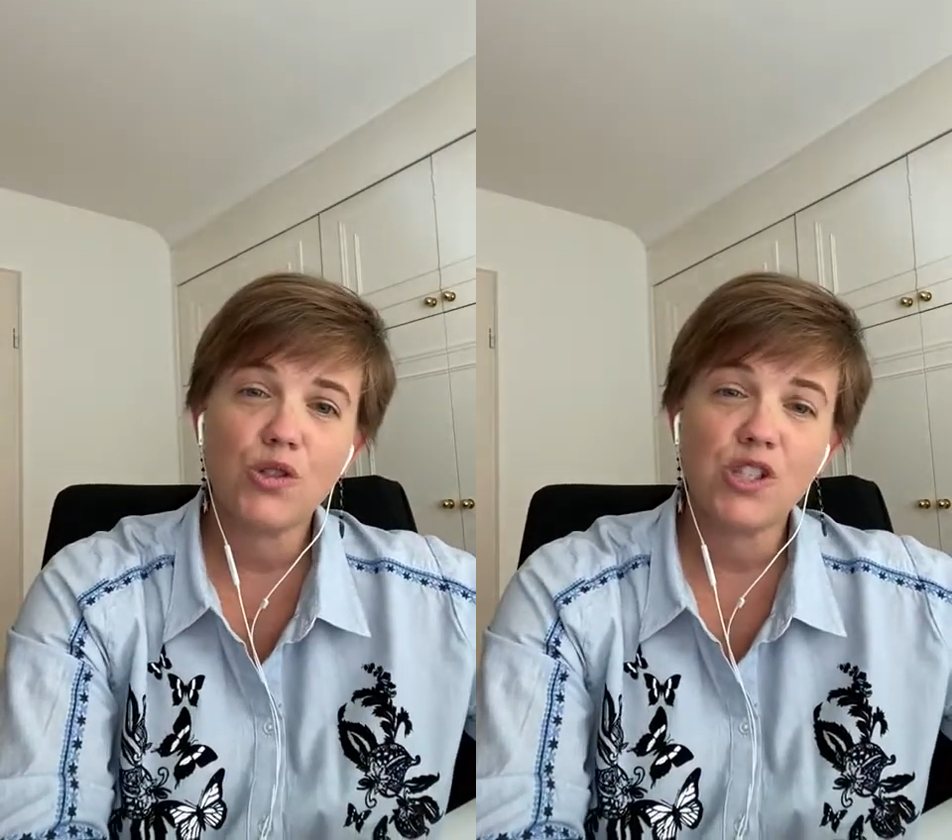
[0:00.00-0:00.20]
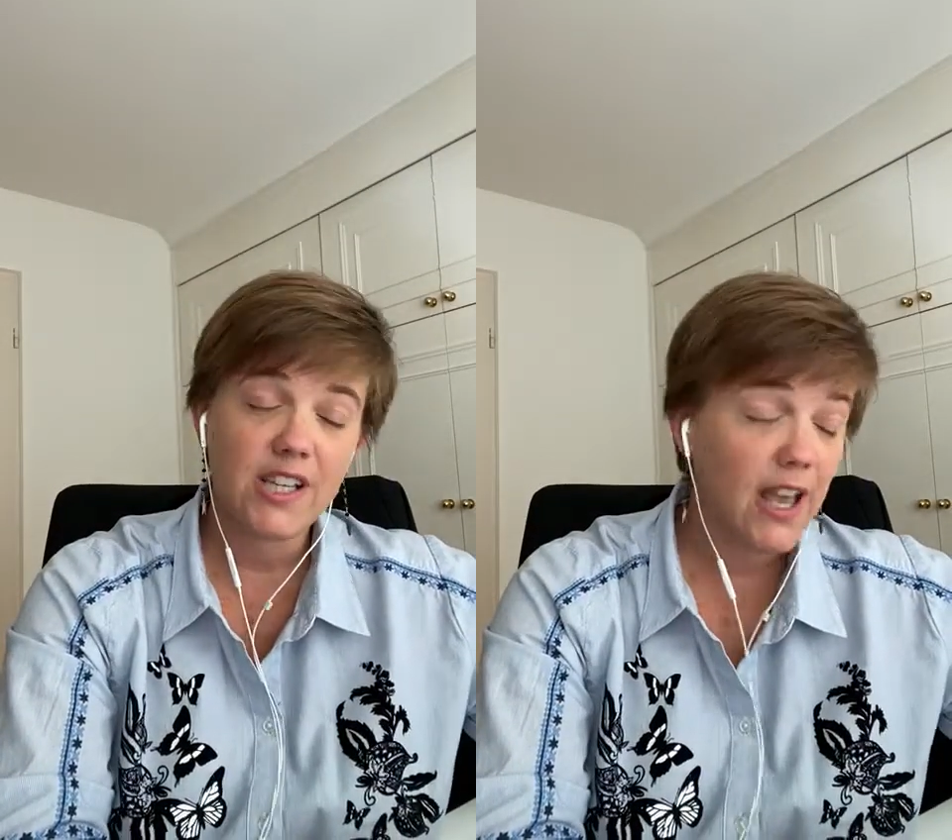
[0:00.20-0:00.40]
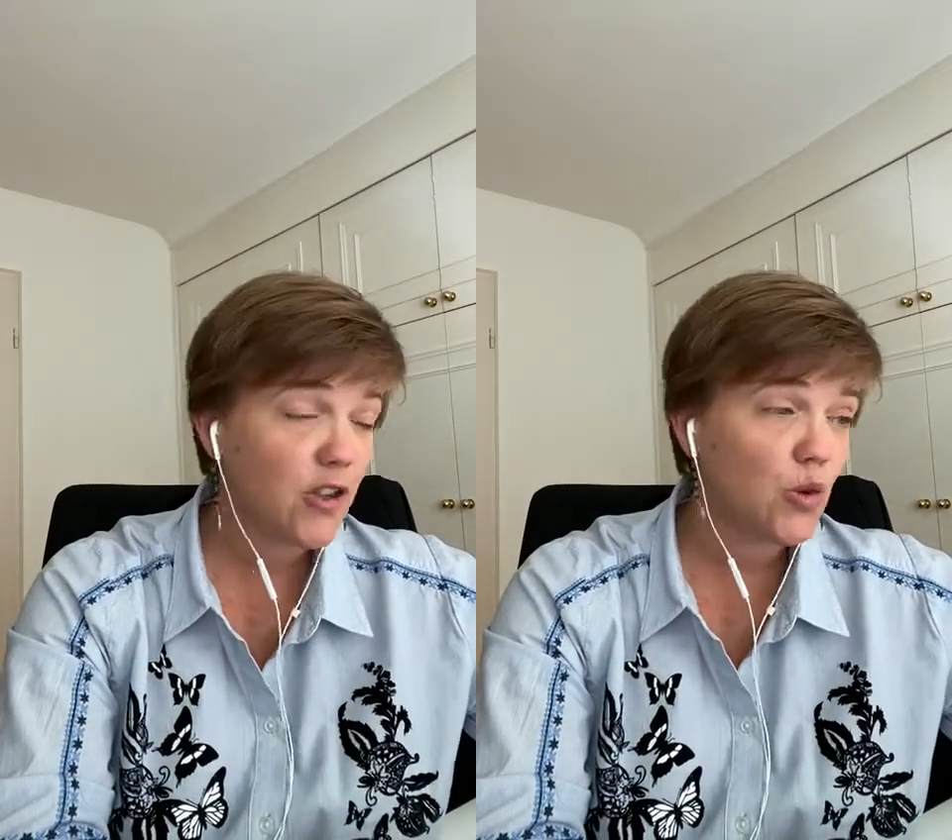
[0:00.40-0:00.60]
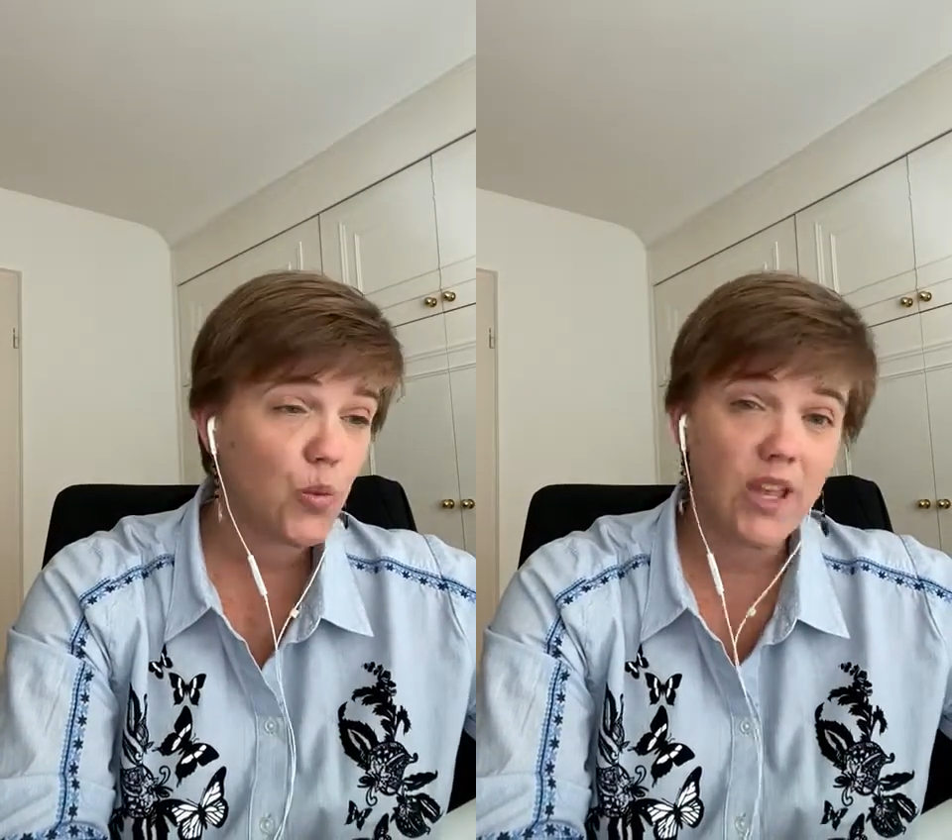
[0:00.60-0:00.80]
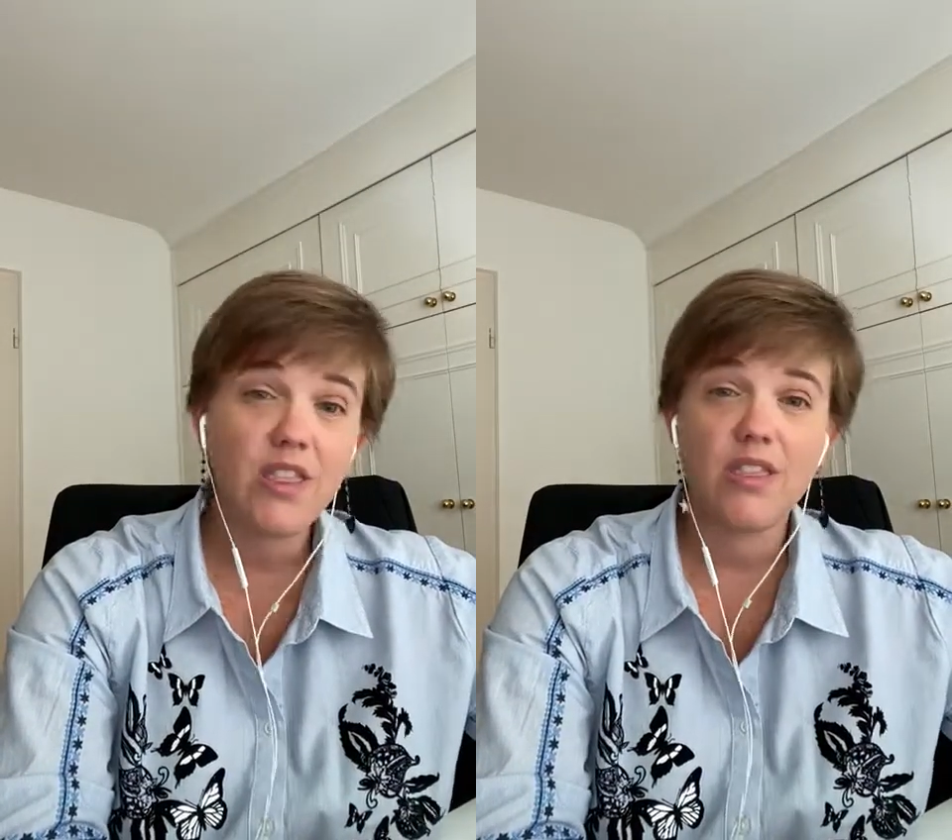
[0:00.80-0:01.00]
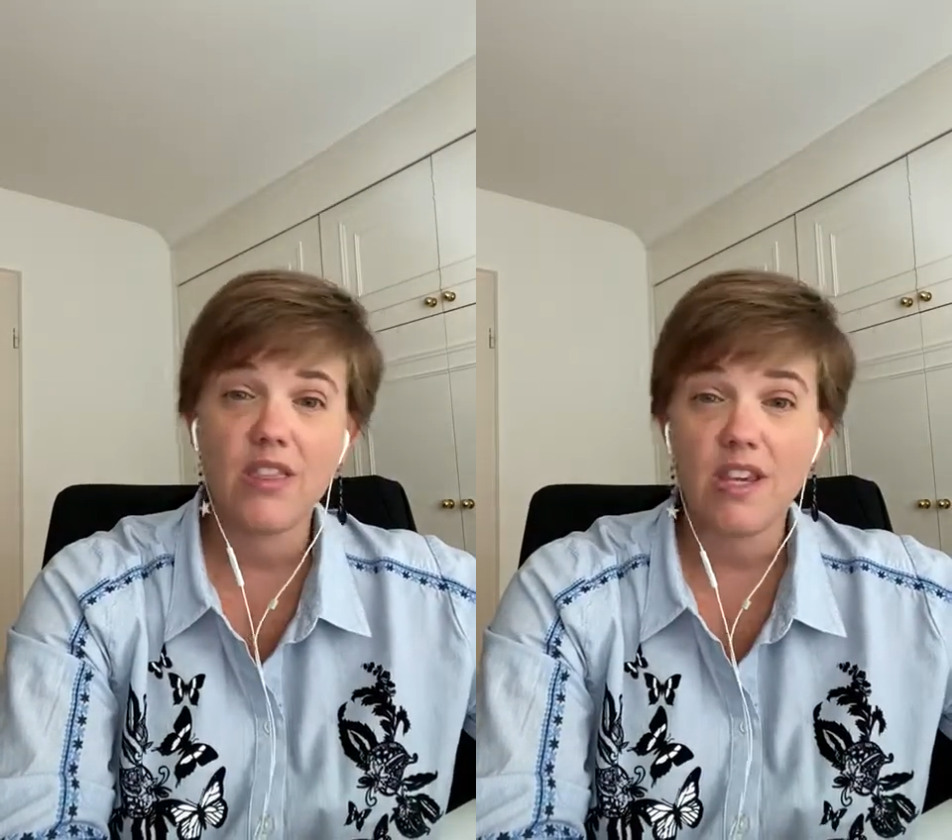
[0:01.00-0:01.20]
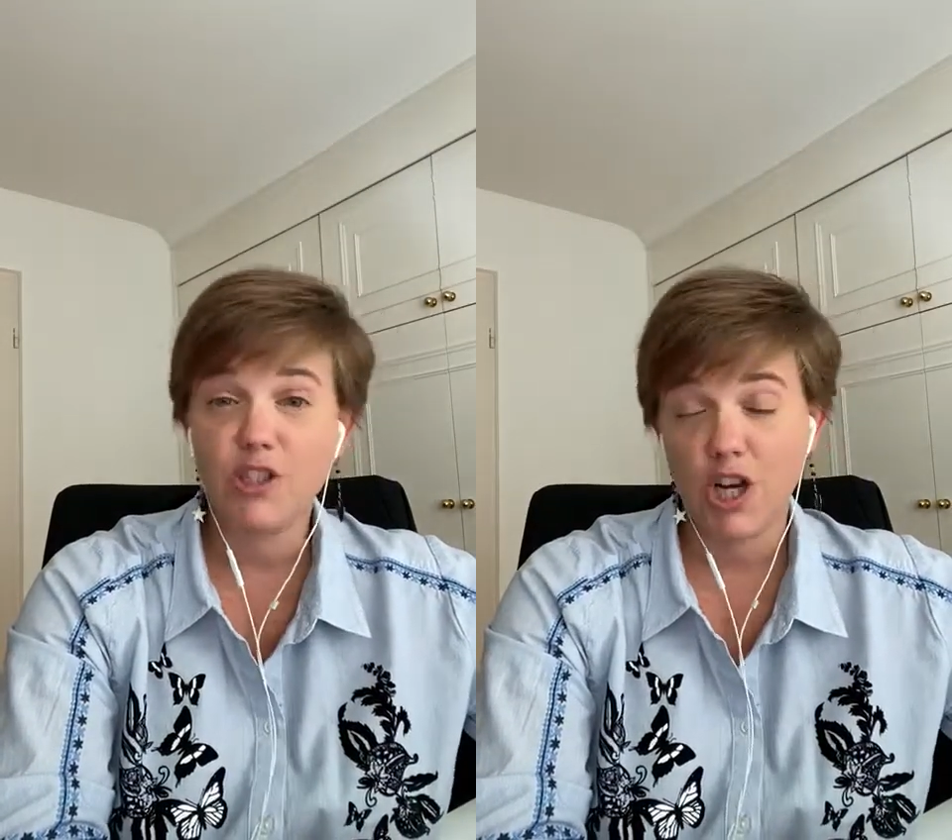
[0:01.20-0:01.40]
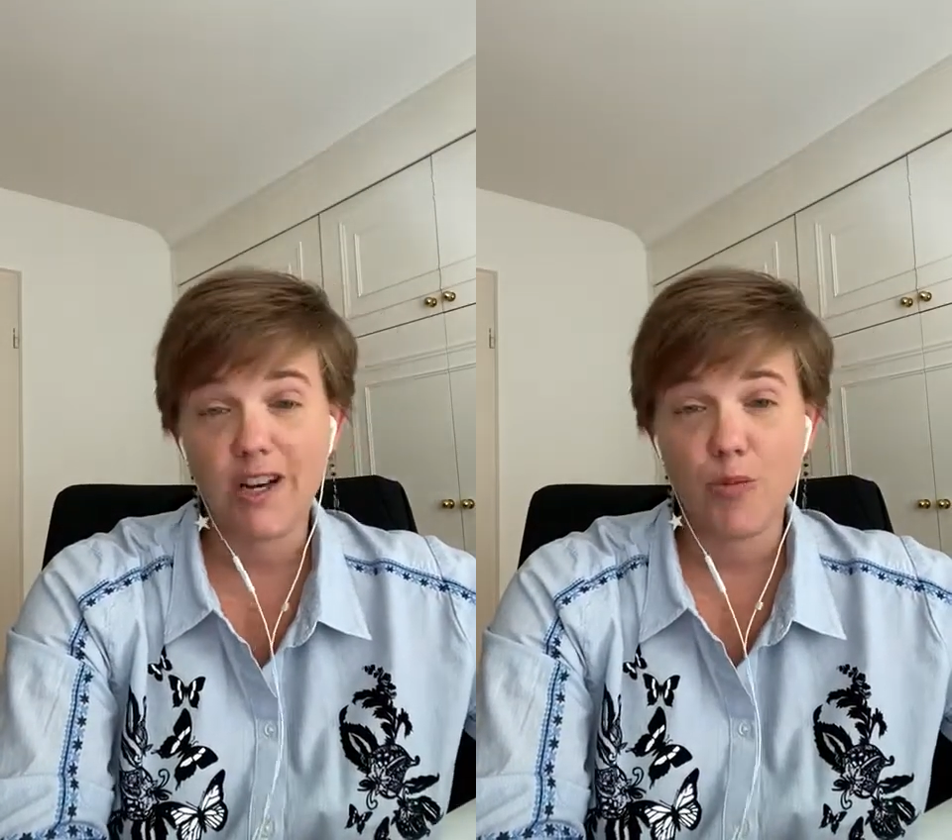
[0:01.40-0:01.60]
Together with the
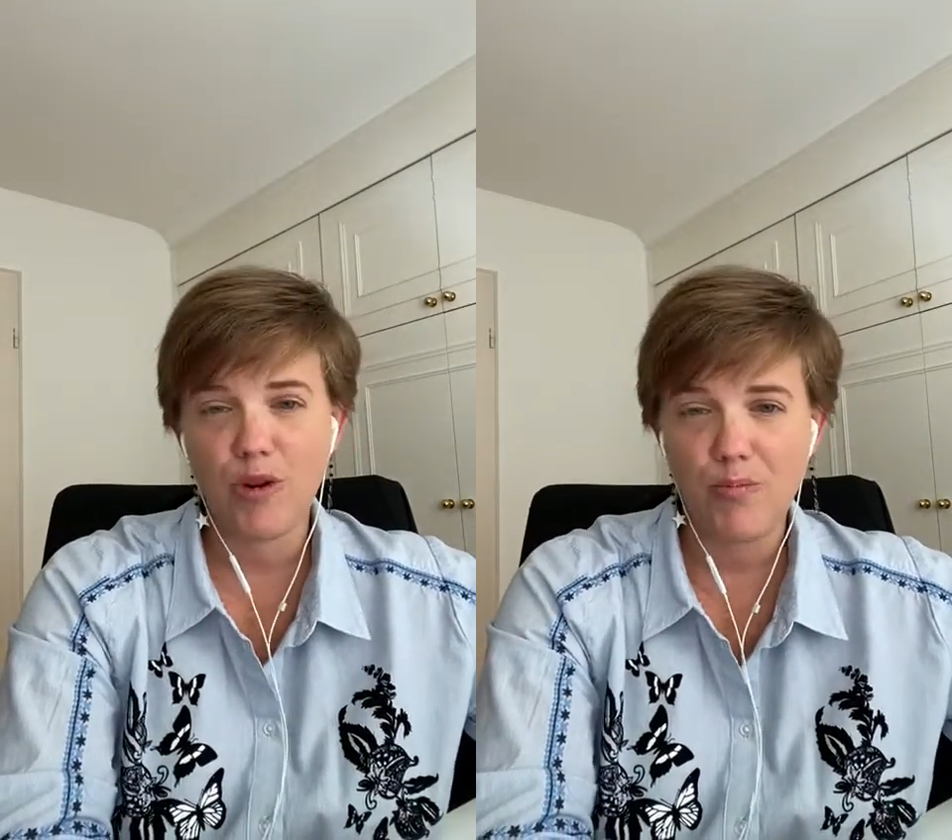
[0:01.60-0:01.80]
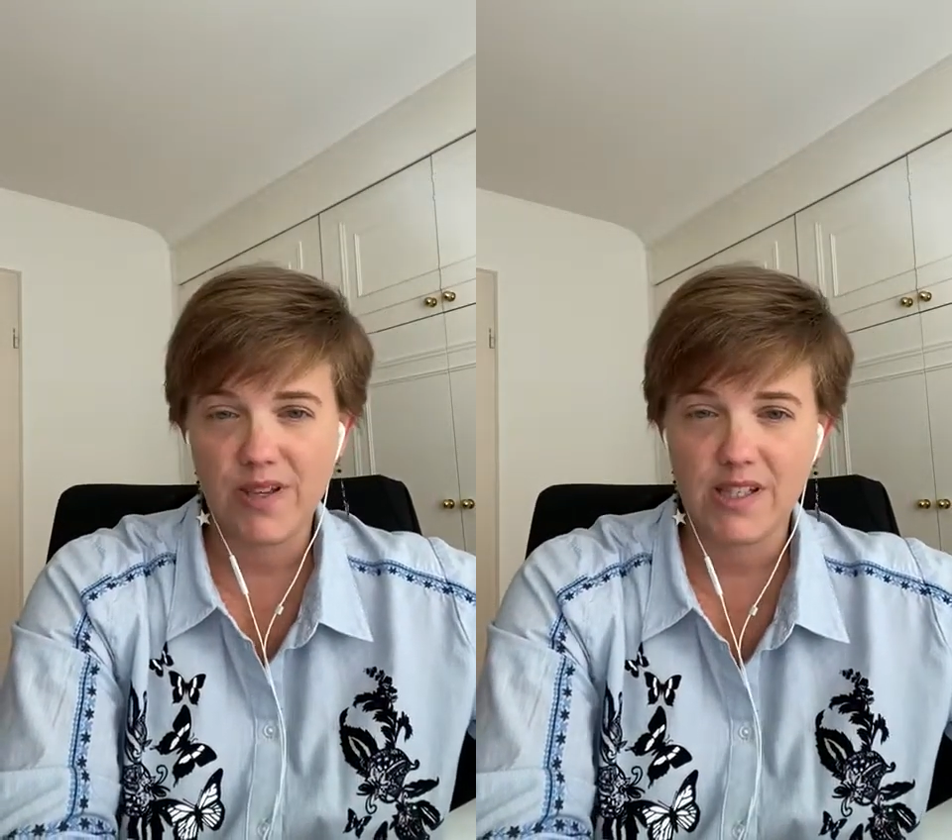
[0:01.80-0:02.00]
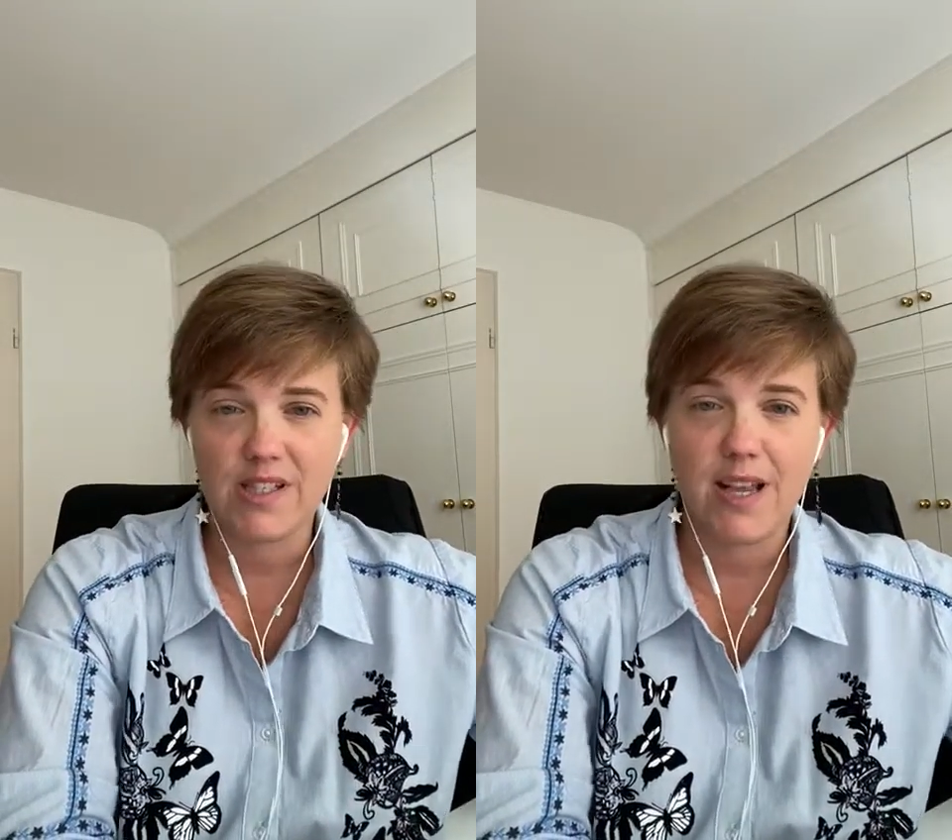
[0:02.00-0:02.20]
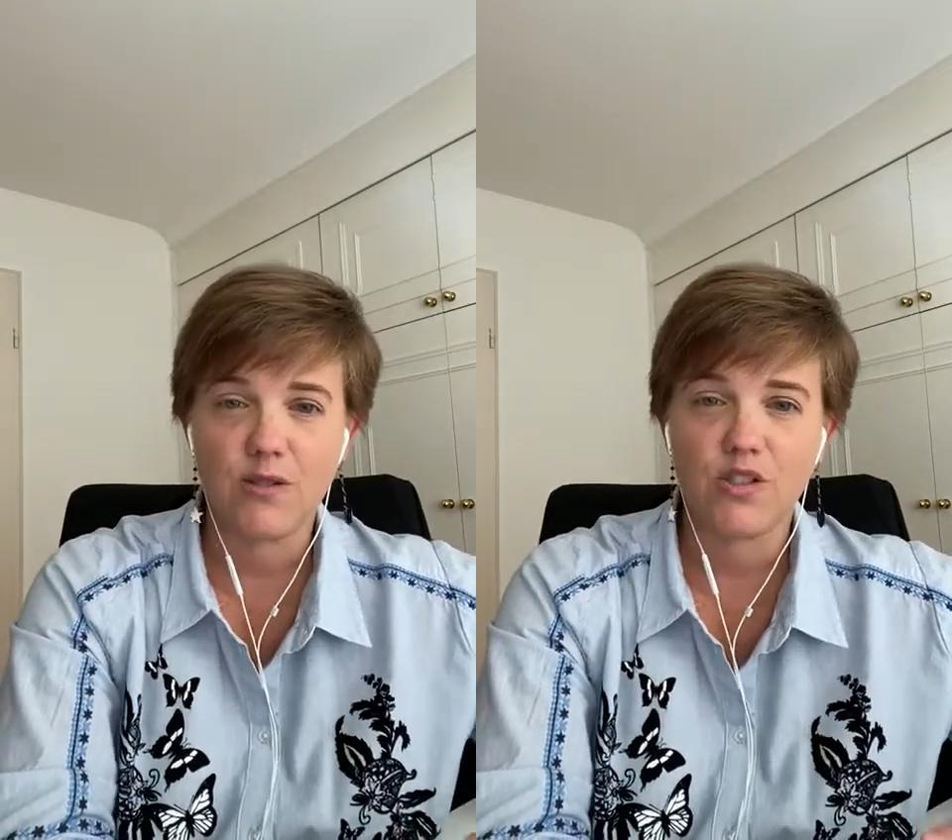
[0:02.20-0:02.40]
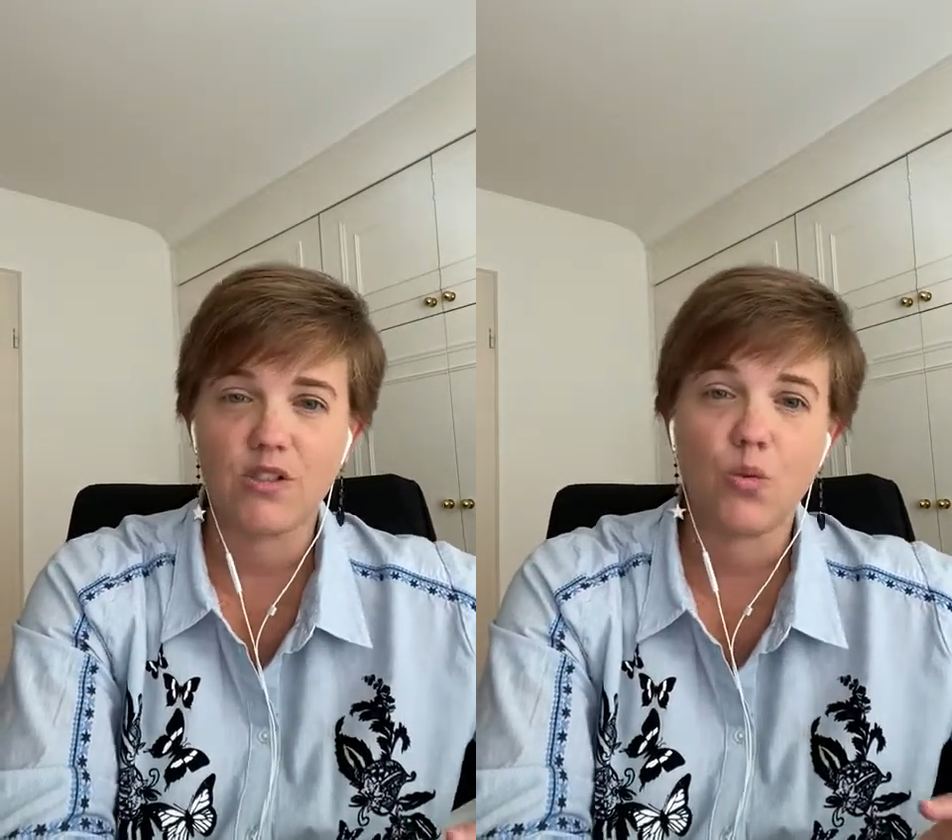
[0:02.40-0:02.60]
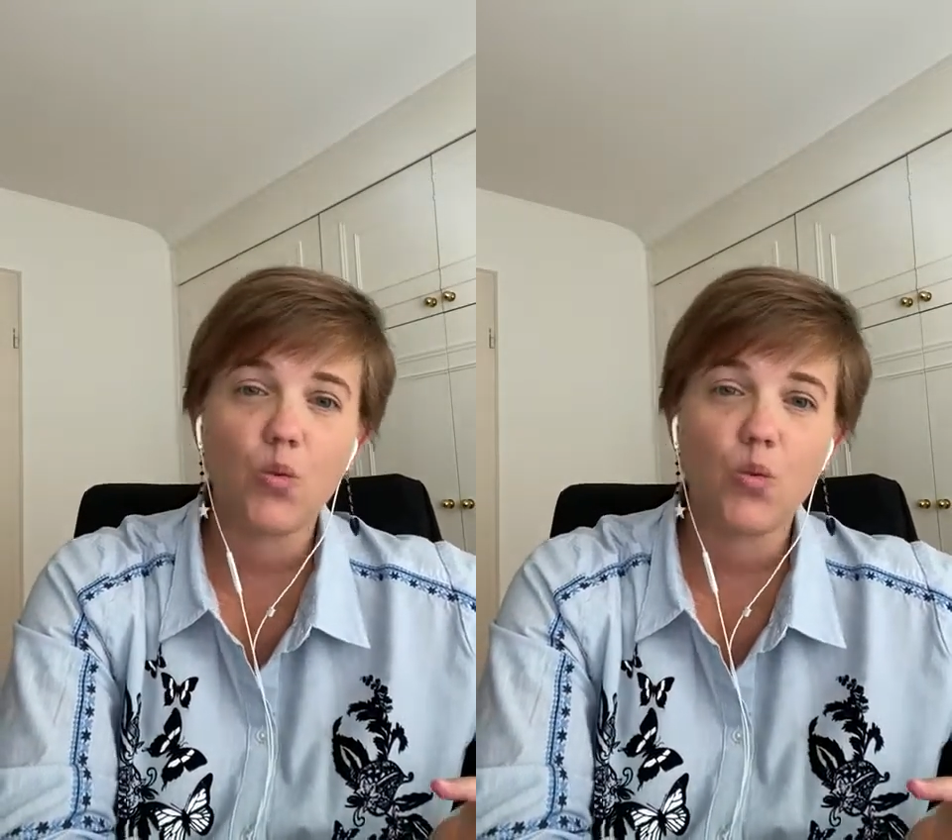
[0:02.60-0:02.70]
China Britain Business Council,